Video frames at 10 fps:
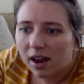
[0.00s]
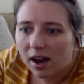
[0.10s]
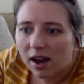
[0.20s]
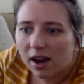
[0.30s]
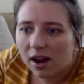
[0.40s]

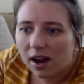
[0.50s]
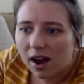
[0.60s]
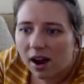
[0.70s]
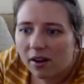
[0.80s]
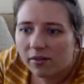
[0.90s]
Uh,
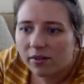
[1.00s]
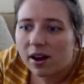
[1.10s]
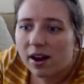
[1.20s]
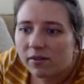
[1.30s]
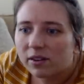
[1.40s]

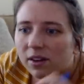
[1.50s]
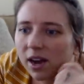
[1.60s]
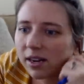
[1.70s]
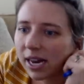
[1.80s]
Ava said,